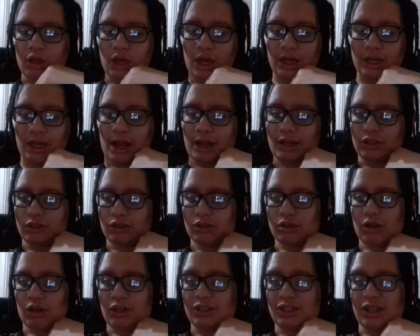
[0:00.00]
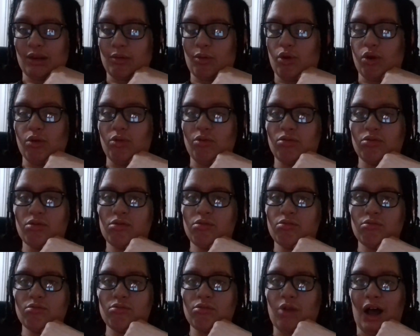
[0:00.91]
against a team who
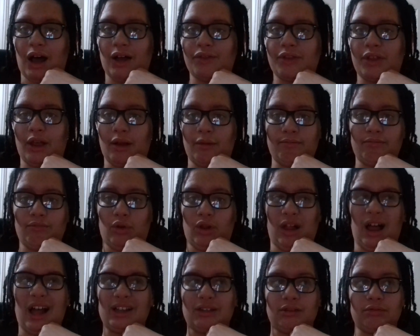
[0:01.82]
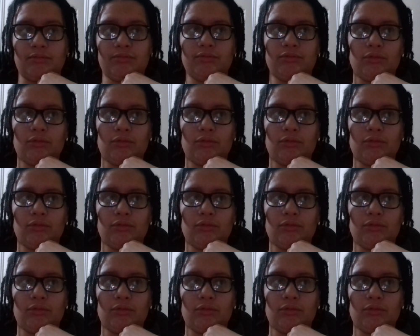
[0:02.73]
had their had